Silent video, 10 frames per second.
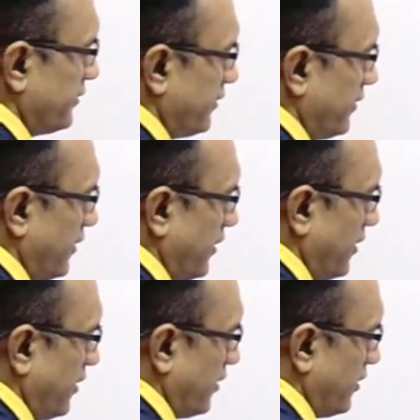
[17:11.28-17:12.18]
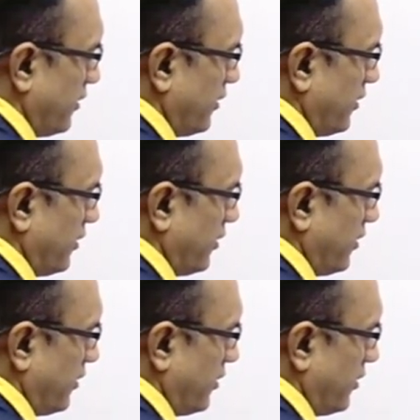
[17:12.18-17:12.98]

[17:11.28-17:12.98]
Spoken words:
Nobody speaks.